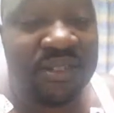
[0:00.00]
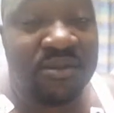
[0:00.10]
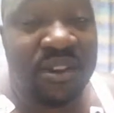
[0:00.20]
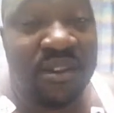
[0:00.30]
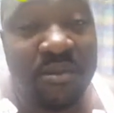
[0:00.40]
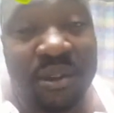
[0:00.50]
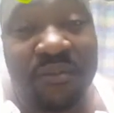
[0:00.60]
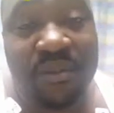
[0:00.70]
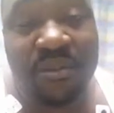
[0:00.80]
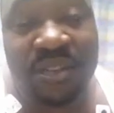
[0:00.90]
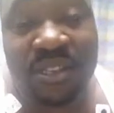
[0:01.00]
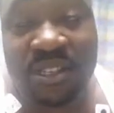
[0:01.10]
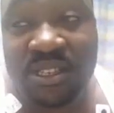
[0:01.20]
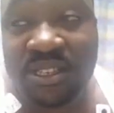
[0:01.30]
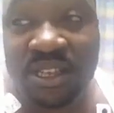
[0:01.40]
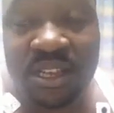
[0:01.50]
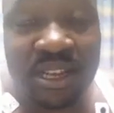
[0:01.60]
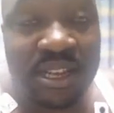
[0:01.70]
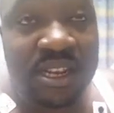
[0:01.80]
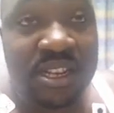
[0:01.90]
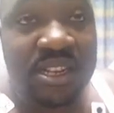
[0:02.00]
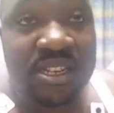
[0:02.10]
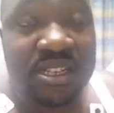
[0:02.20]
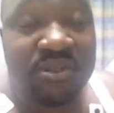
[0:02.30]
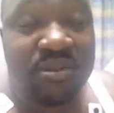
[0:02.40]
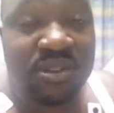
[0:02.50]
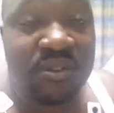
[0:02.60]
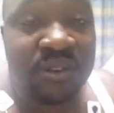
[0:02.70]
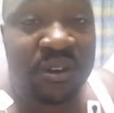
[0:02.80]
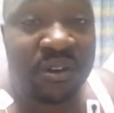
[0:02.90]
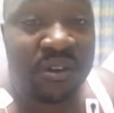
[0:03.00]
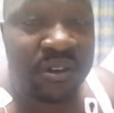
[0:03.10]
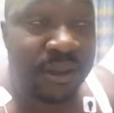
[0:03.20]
So now I'm waiting for the results to see what's going on.